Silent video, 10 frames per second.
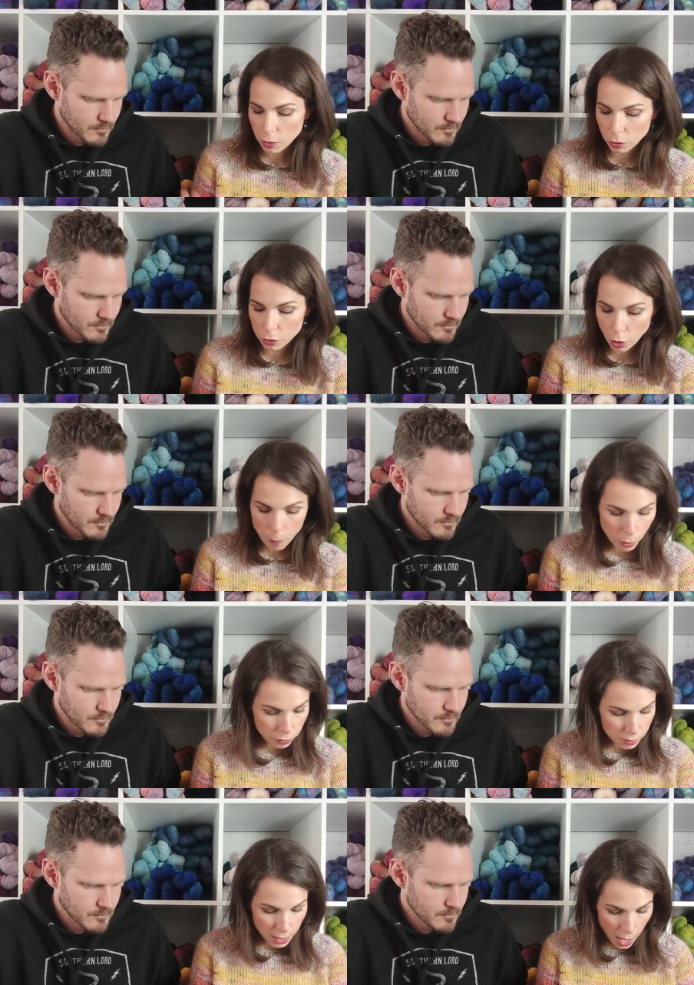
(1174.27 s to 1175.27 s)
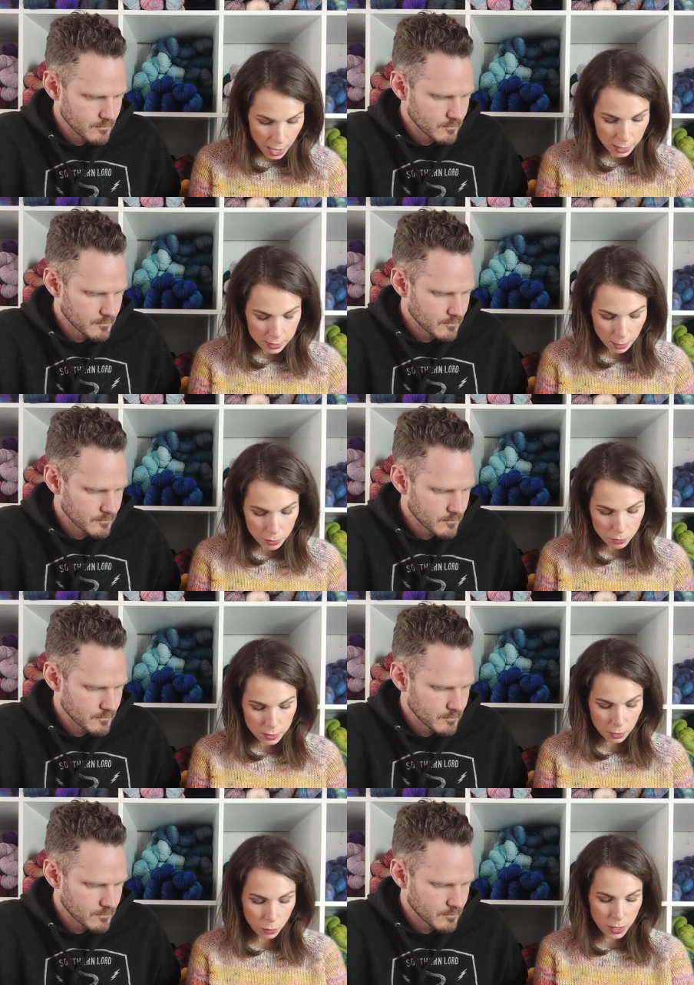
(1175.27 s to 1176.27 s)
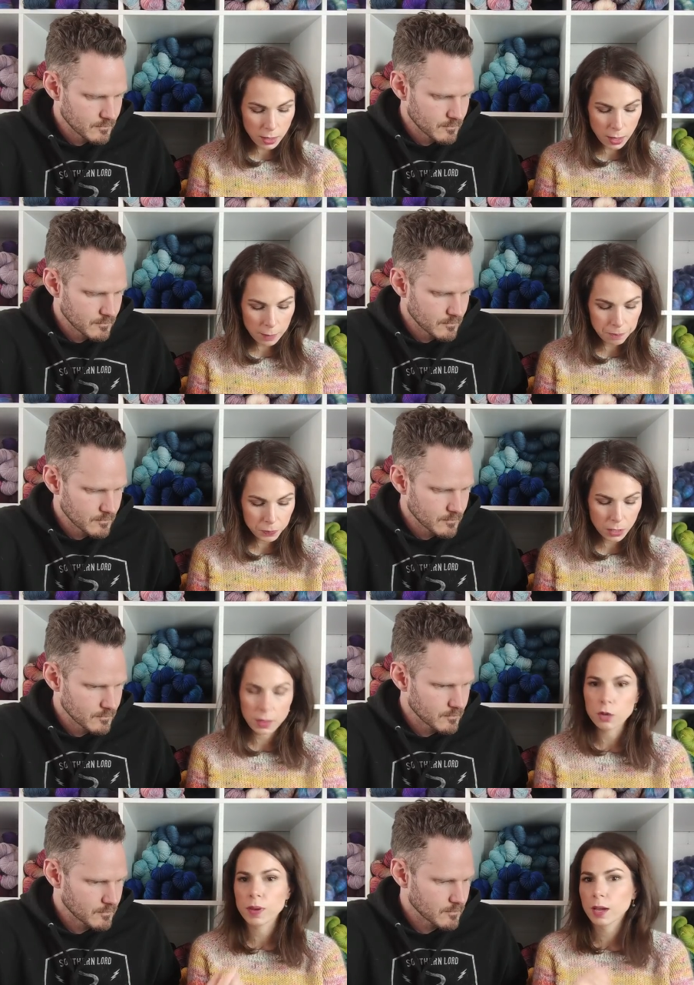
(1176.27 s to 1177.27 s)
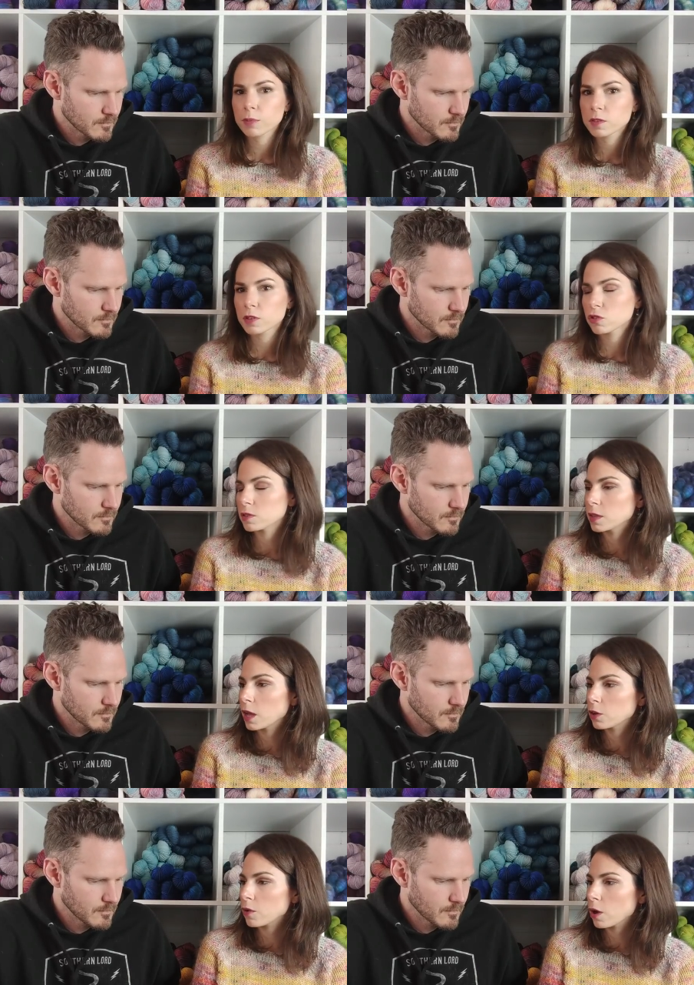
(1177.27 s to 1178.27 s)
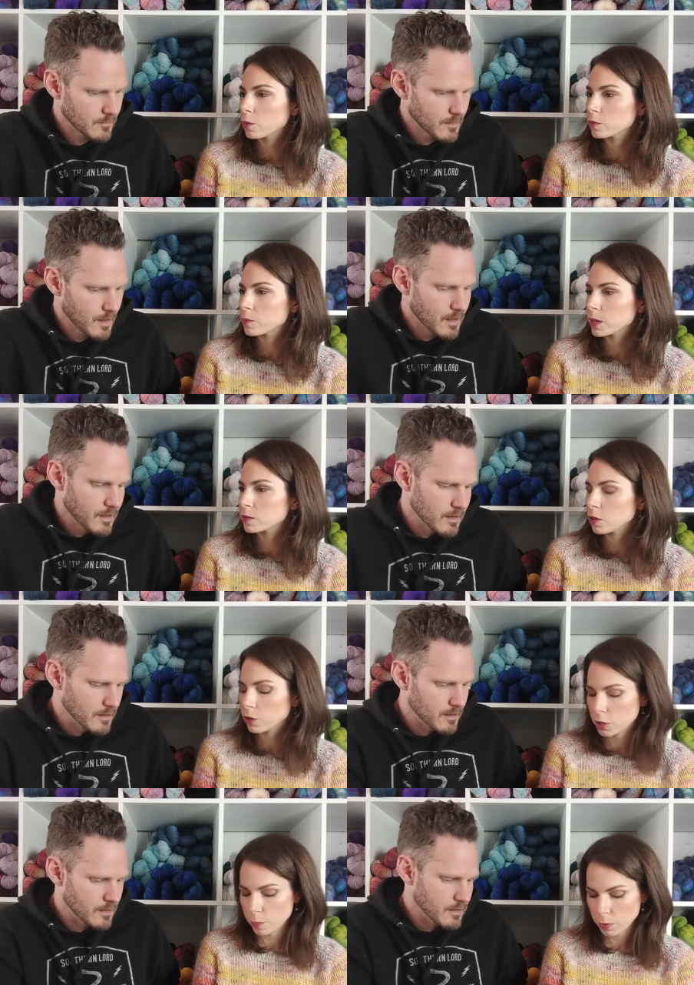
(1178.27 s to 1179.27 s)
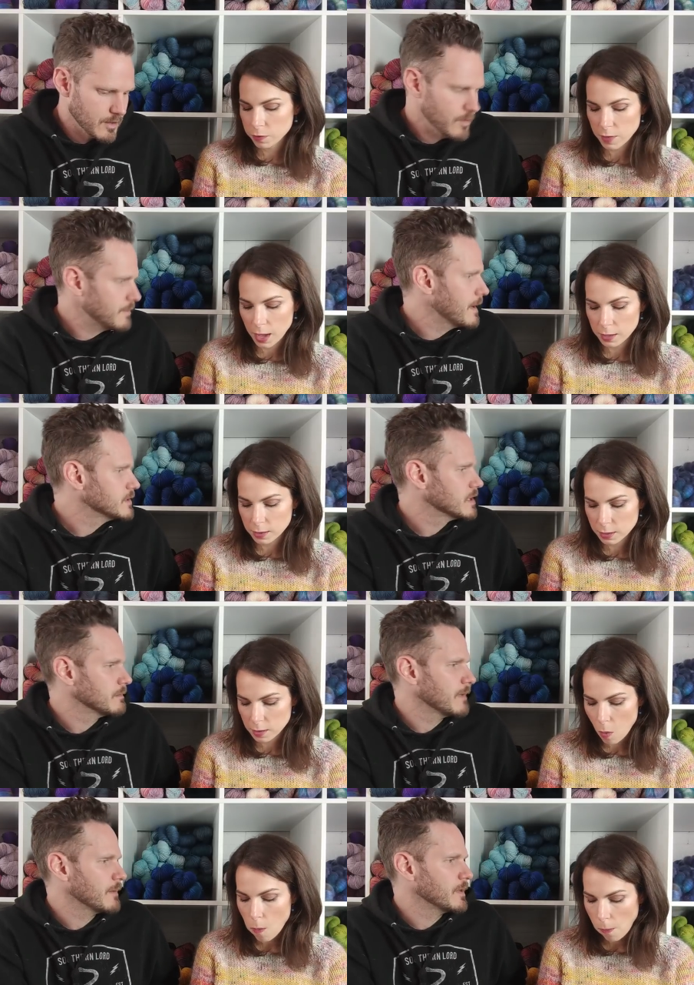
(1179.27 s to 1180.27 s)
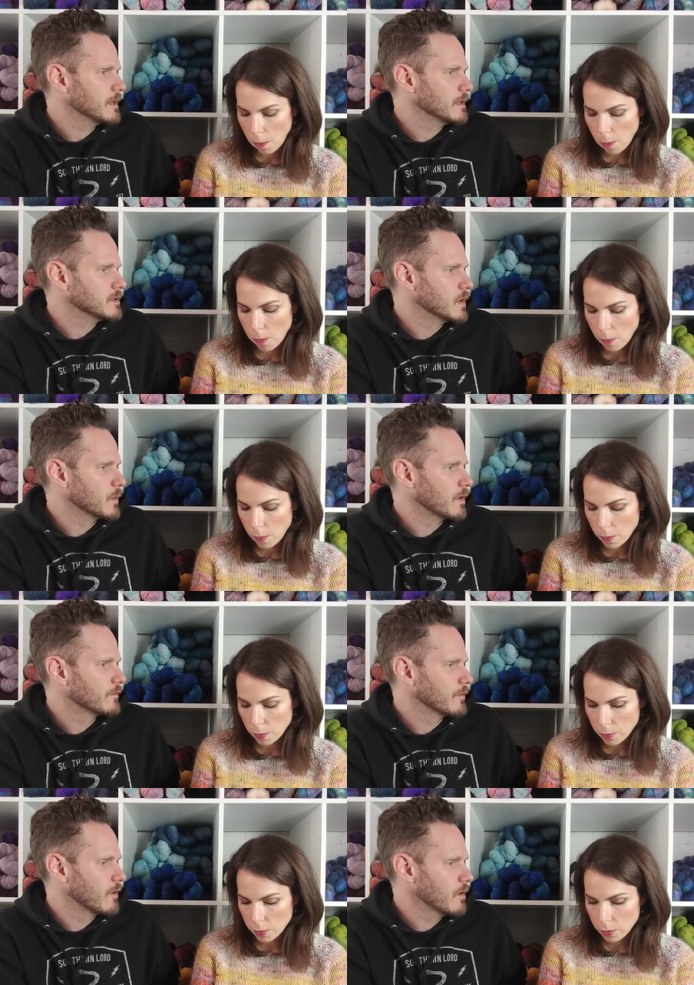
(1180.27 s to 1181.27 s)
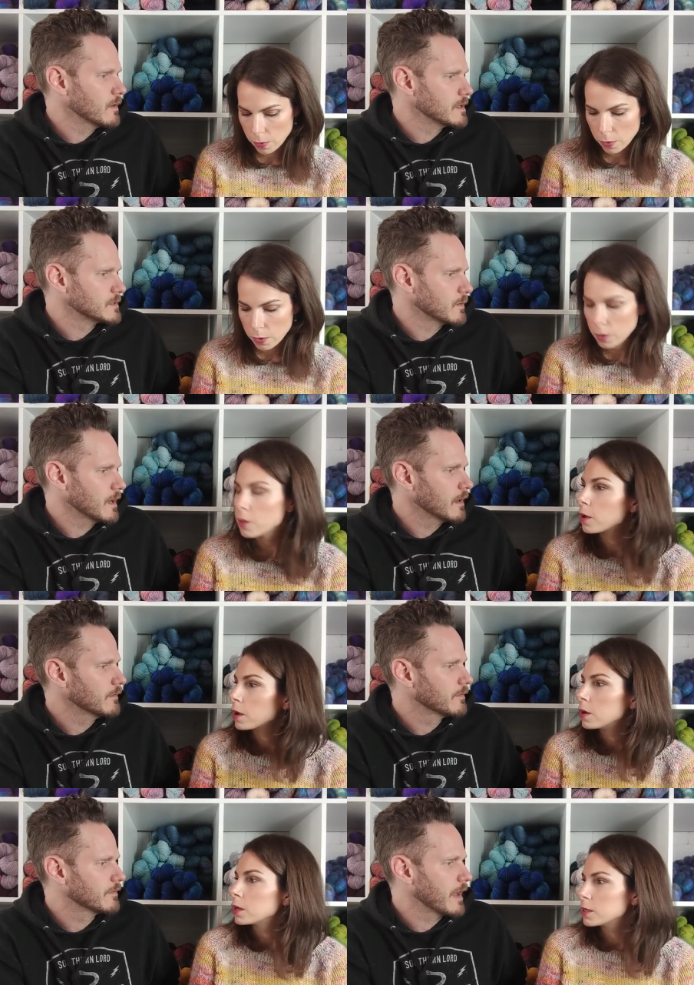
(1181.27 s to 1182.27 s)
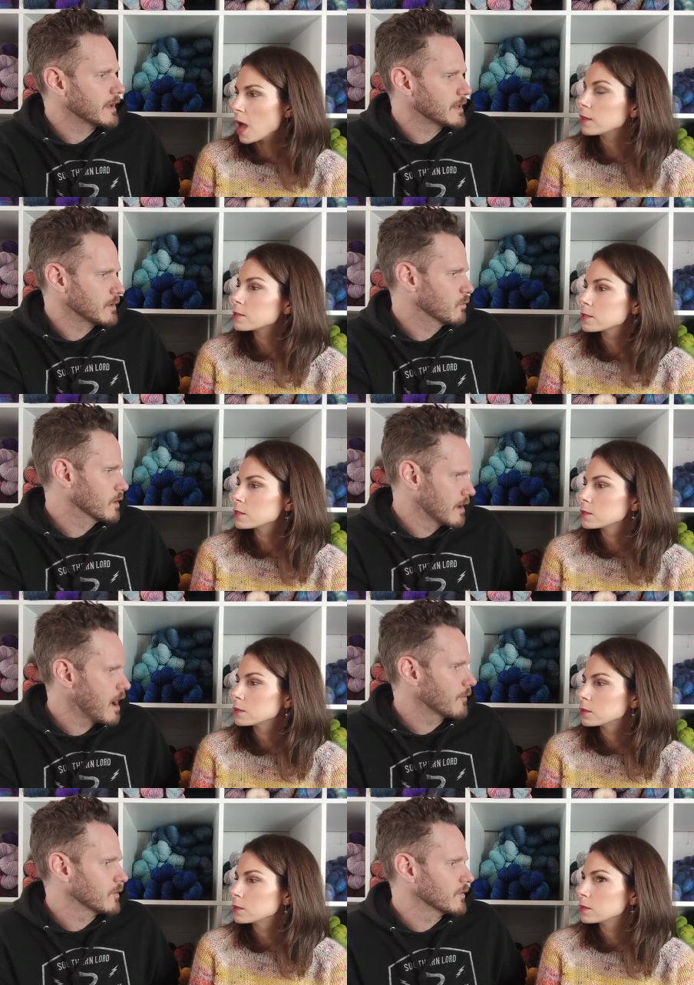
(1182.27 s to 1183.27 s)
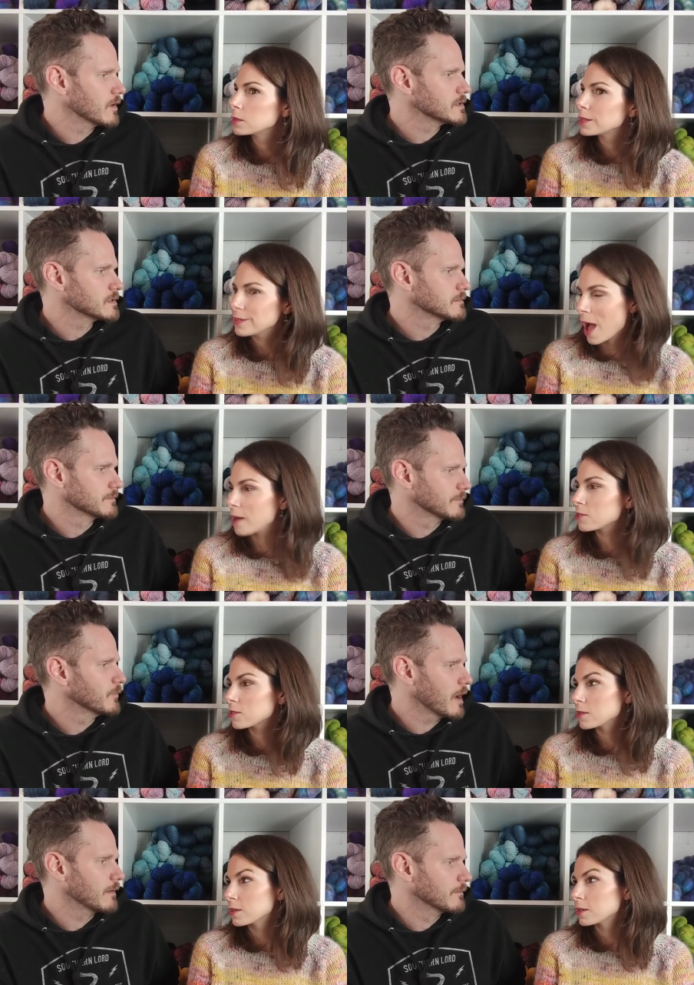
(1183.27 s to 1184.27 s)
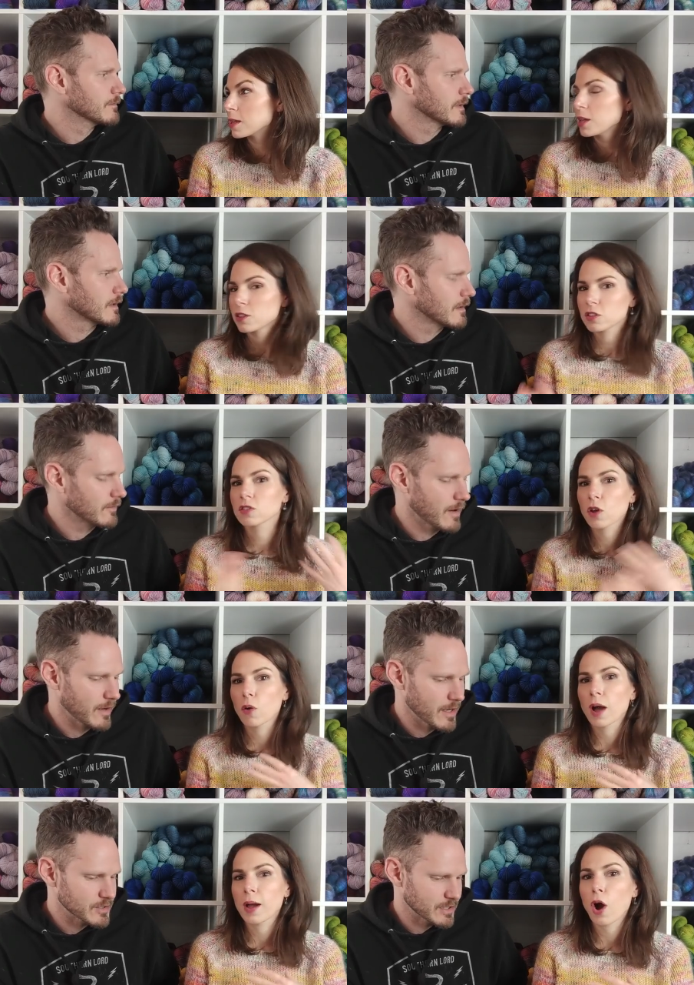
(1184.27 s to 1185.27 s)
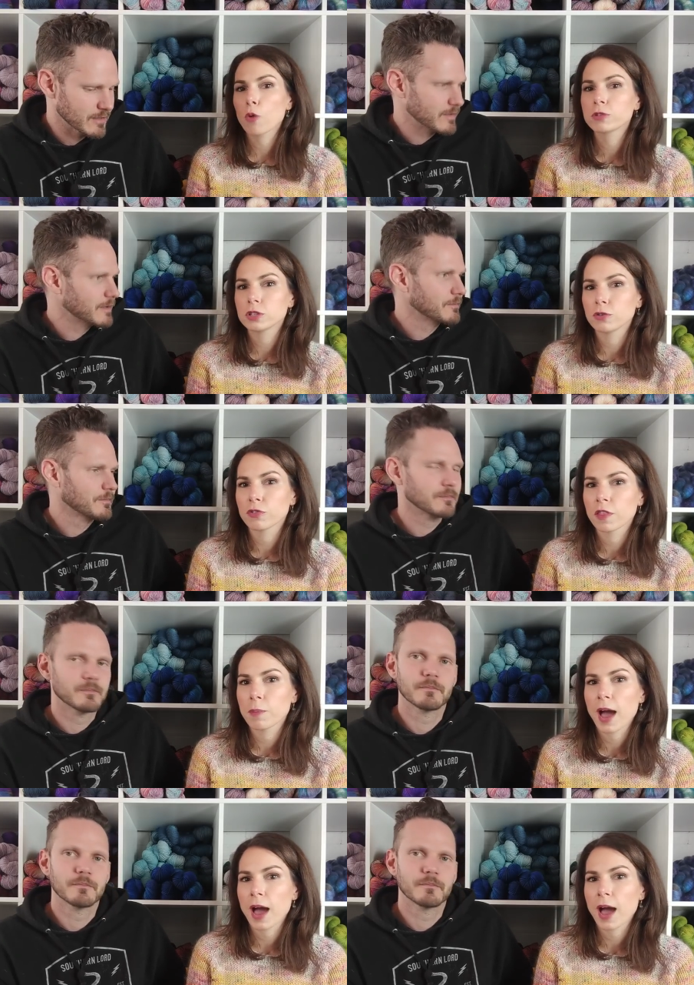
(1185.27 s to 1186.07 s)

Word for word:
Speaker 1: that look good on both sides. I'm using the way the that you pick up the stitches in the underarms makes it look good on both you sides. You had mentioned
Speaker 2: maybe doing one for Rowan as well that yes. he would not reverse. Yes. Right. Like so I hope to
Speaker 1: for the